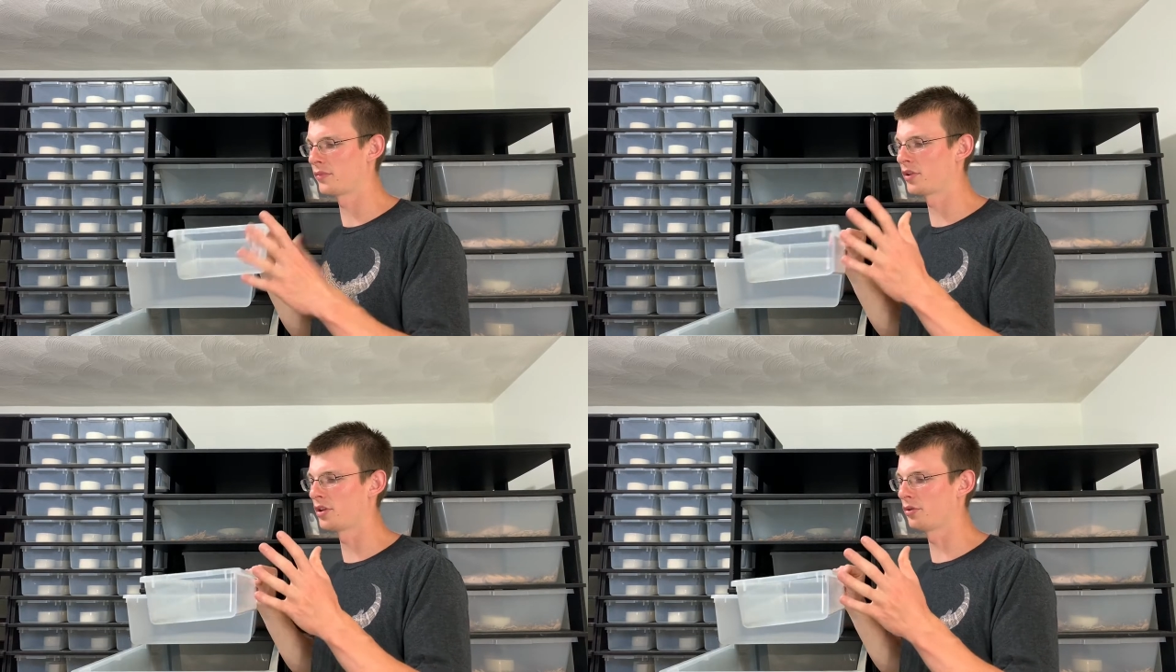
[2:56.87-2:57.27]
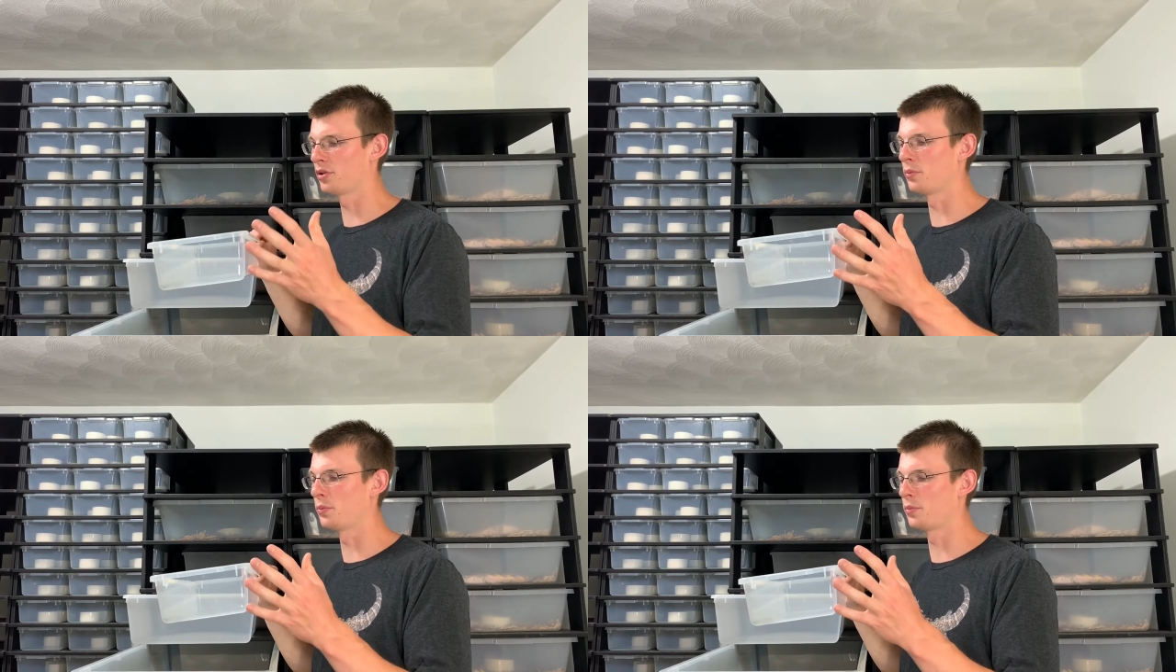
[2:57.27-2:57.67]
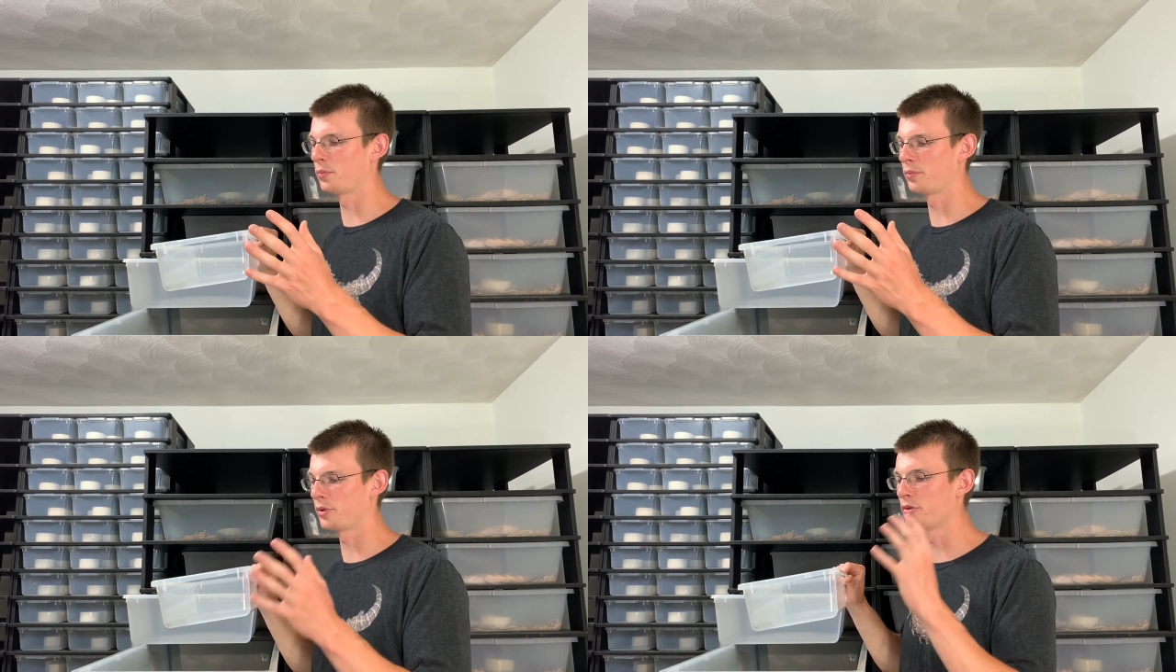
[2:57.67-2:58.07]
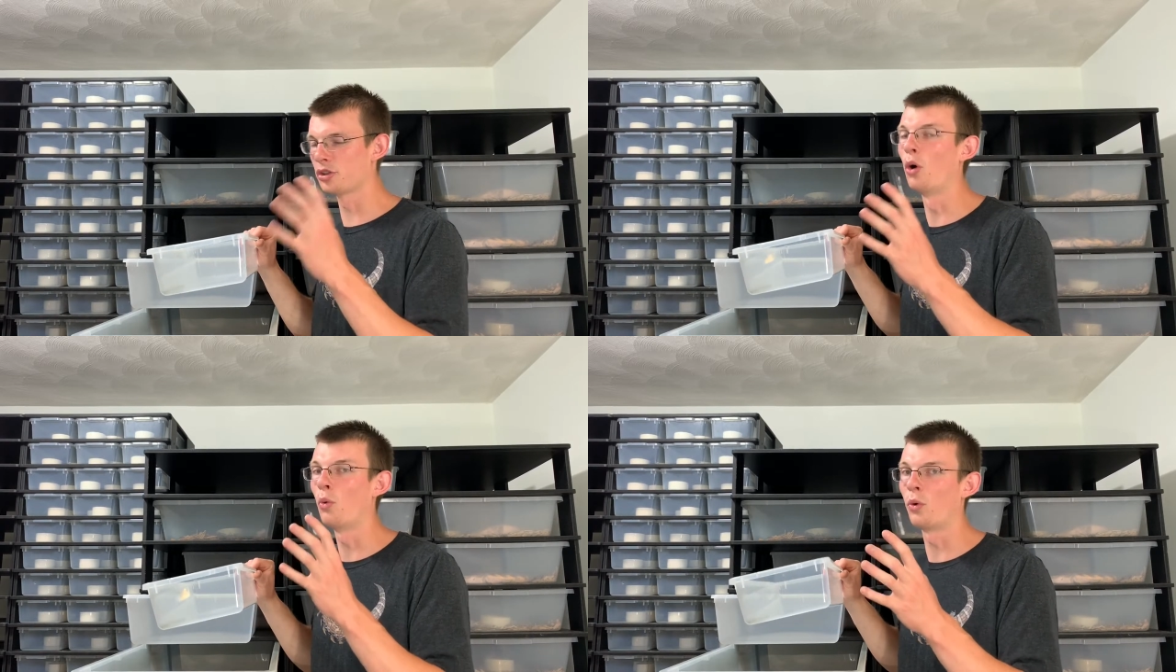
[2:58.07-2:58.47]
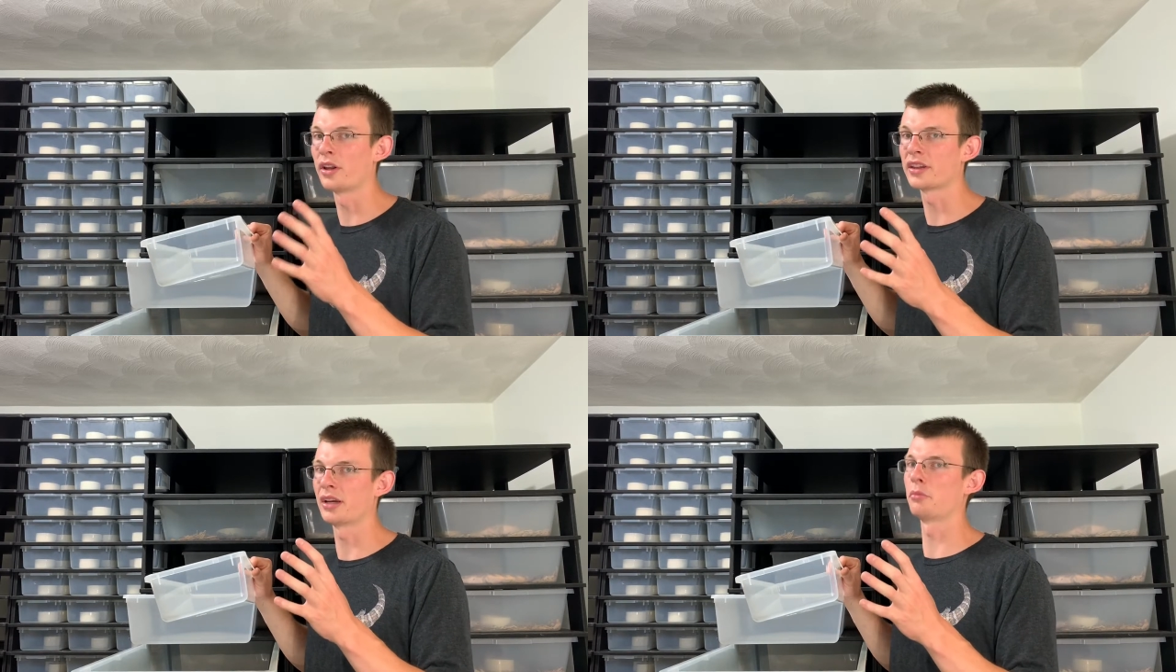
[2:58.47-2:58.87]
you don't
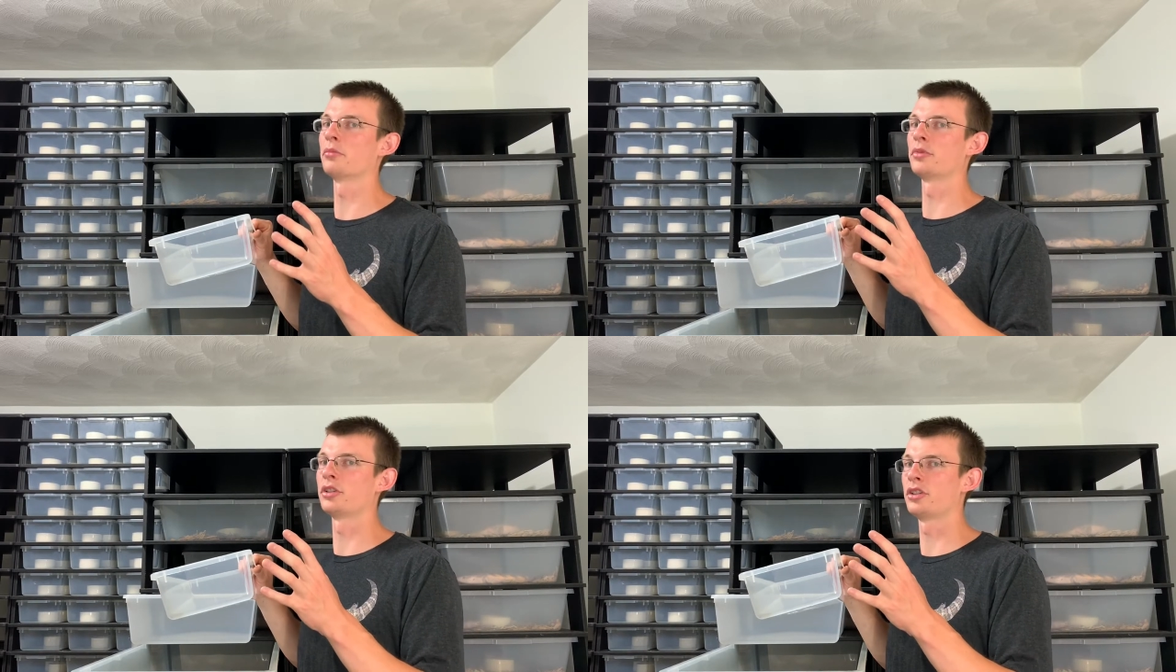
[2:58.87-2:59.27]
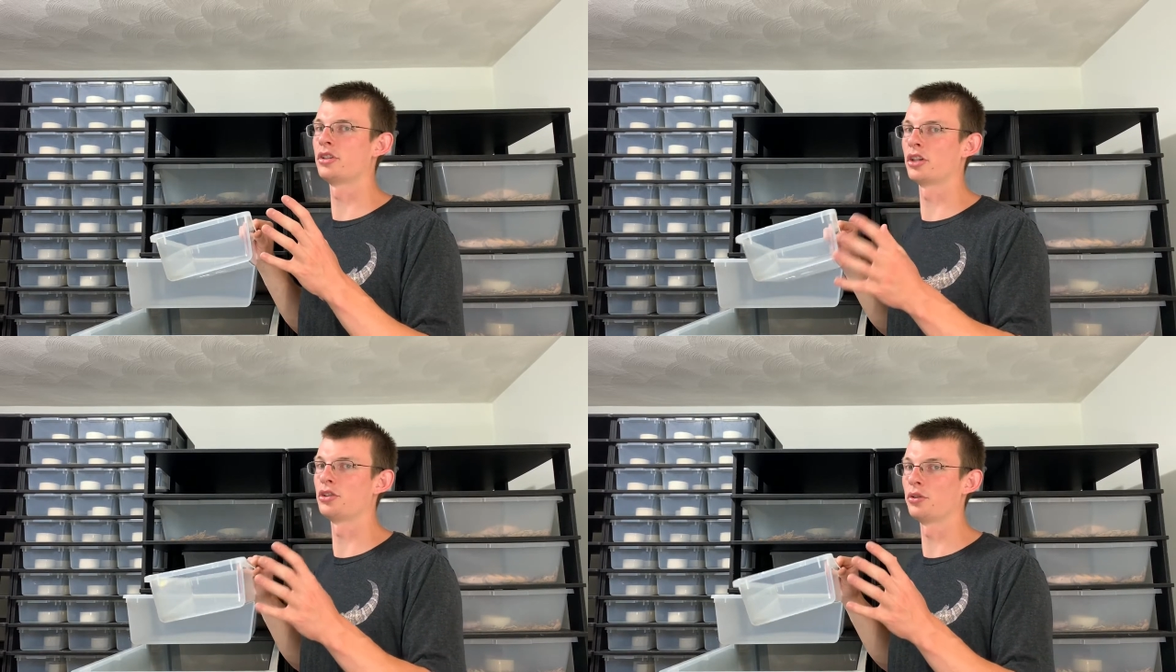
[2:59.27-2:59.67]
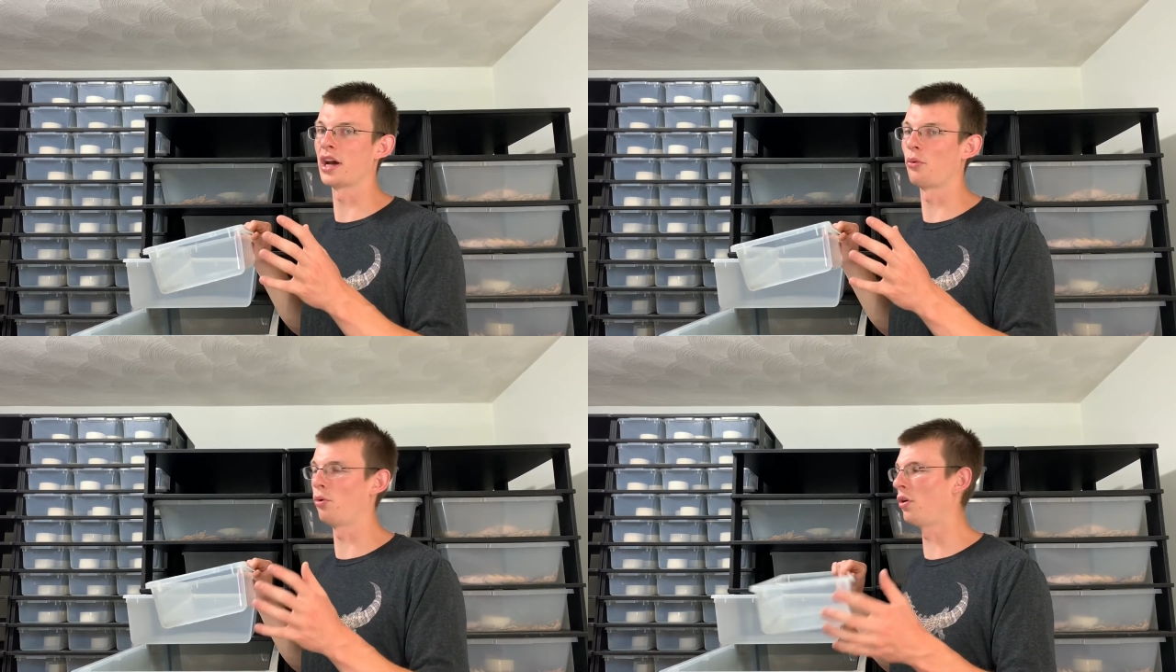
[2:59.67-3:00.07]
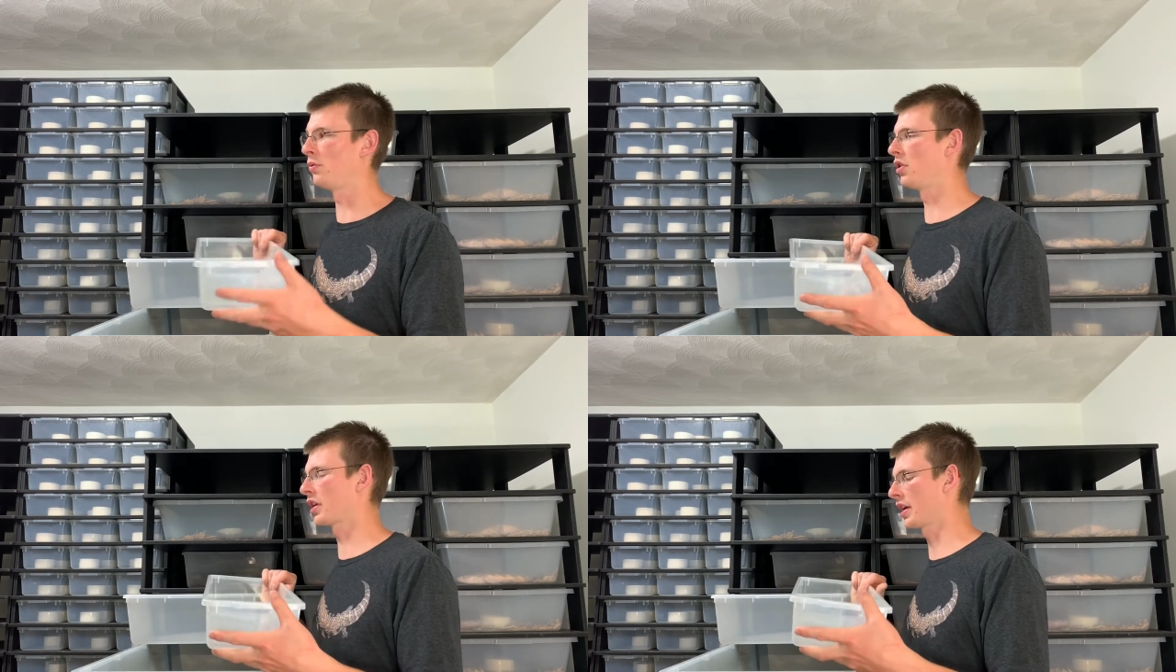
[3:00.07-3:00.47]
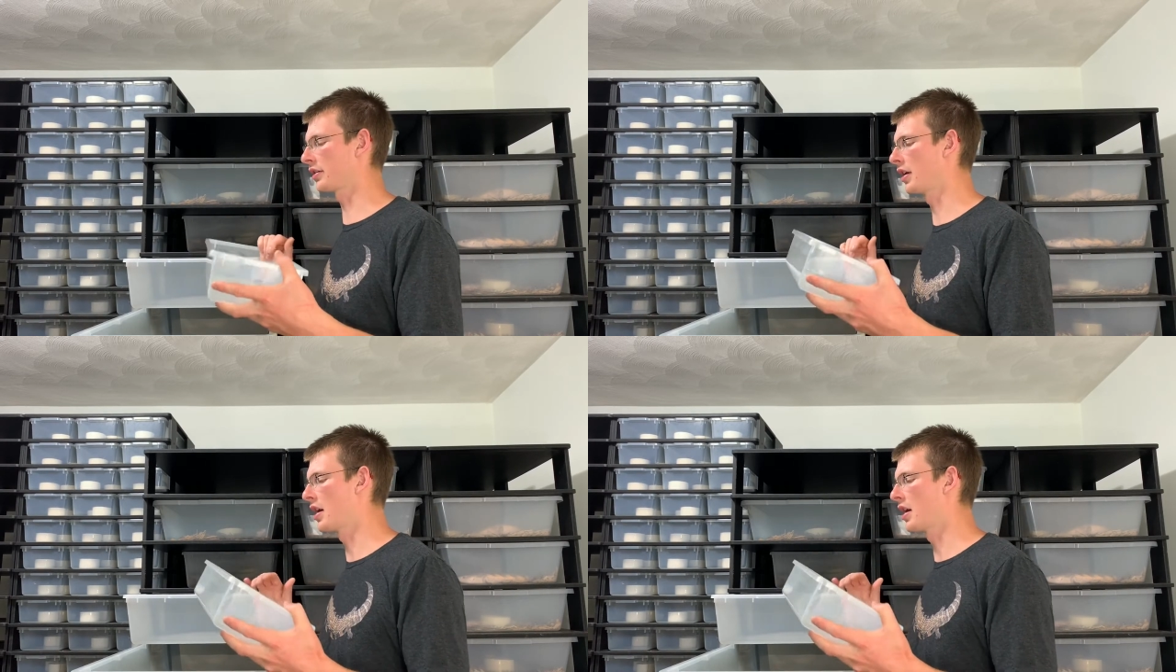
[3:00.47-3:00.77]
want them to do that wall walking.